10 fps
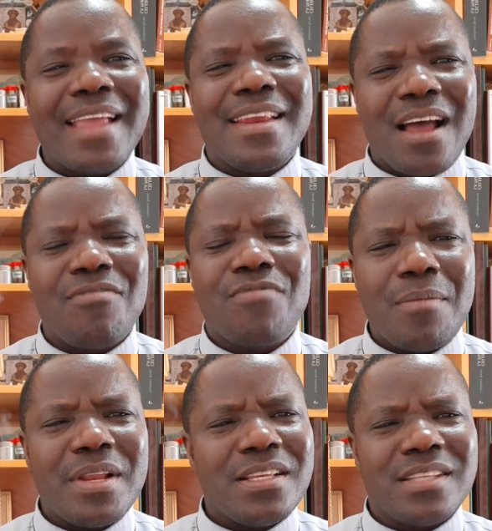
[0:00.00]
in our
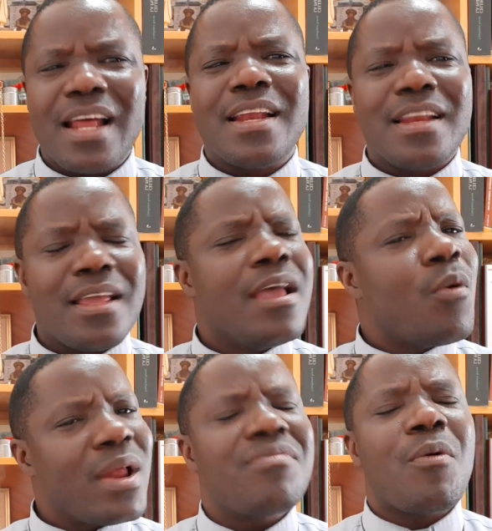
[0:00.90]
families and
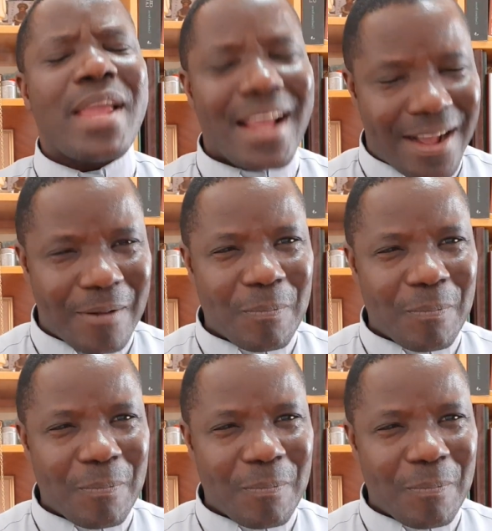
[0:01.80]
wherever we are.